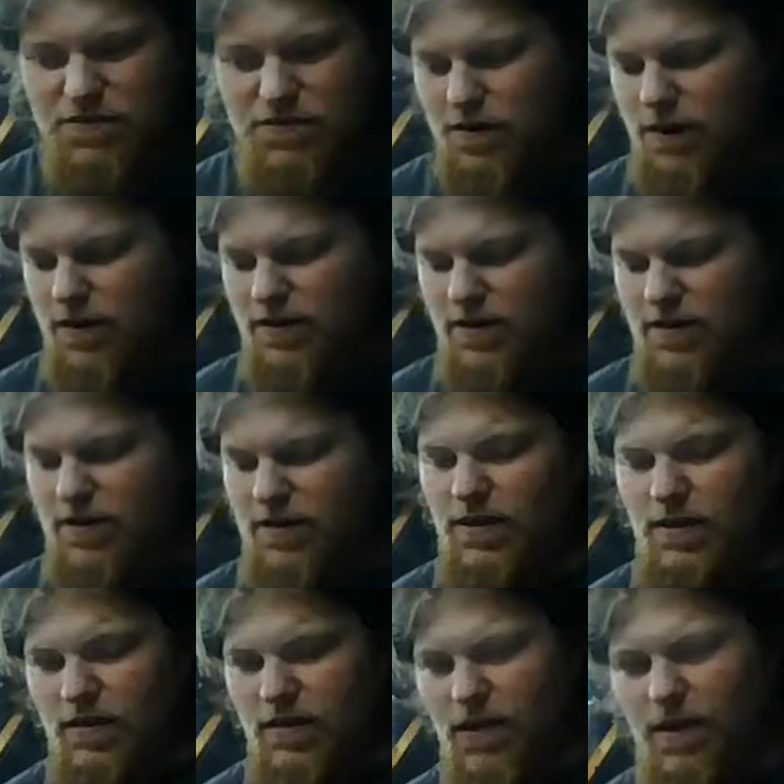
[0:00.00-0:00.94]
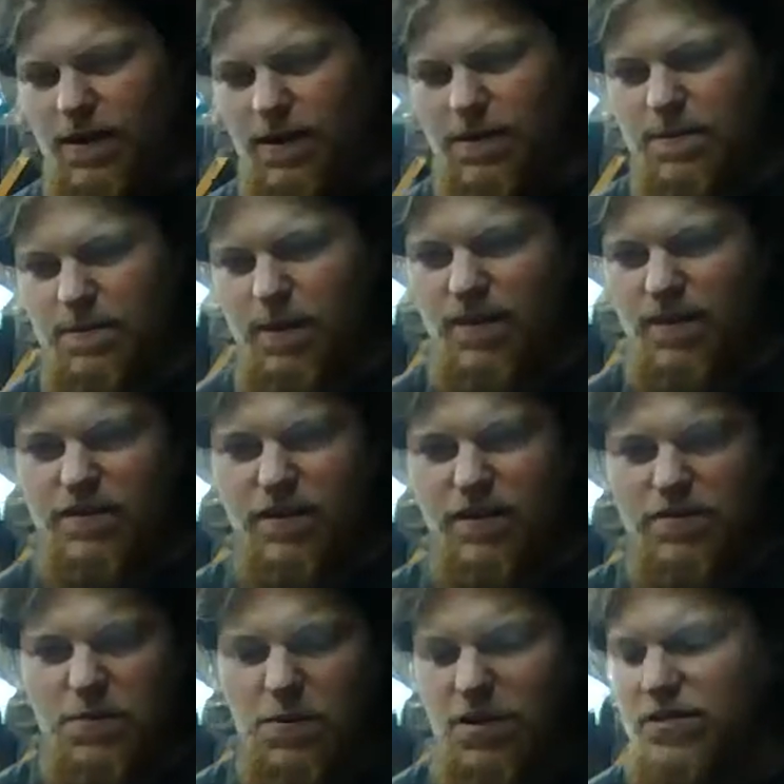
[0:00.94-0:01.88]
should fucking, go out and buy
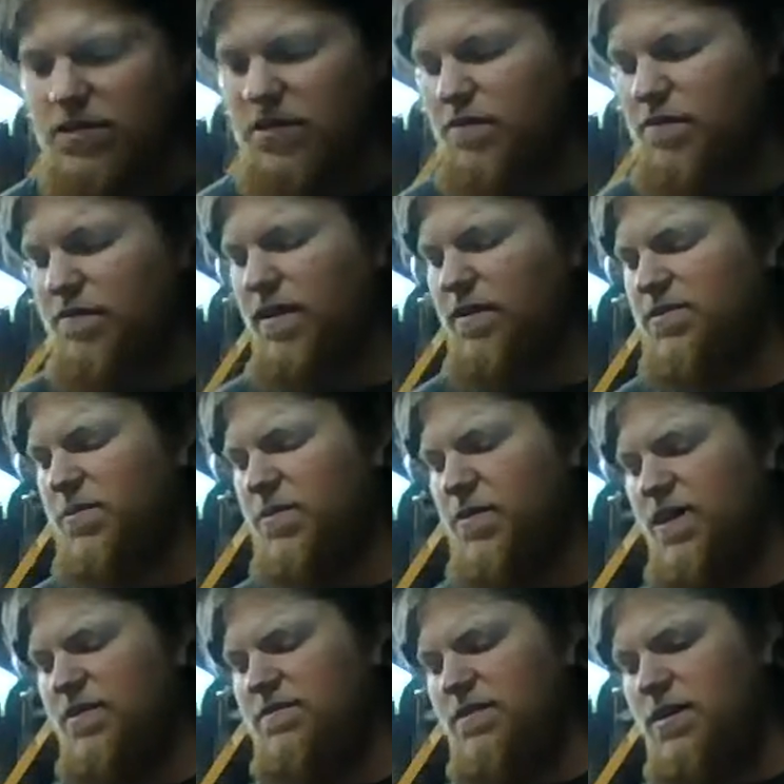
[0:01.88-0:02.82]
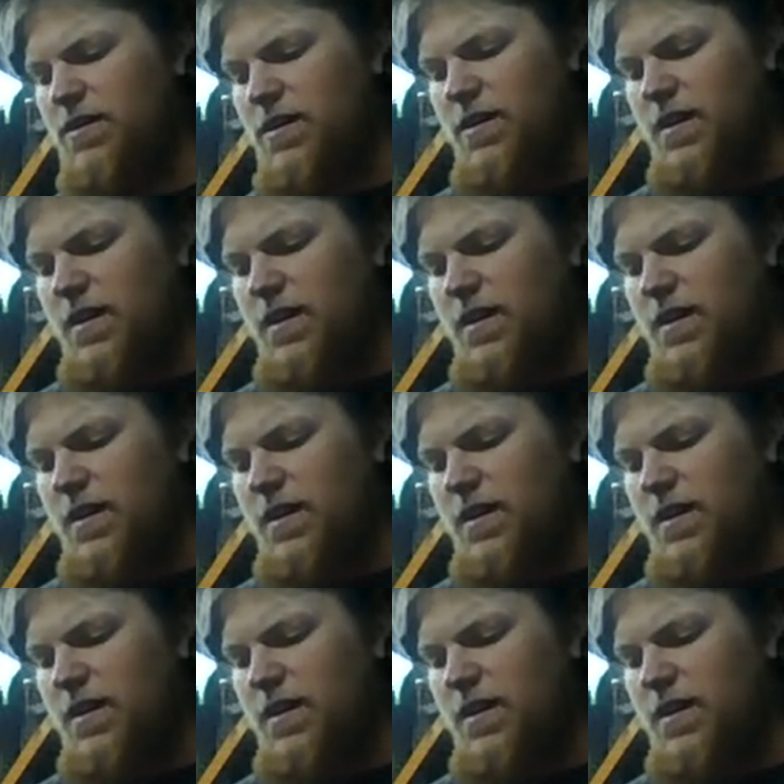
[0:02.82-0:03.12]
fucking swastika flags or whatever.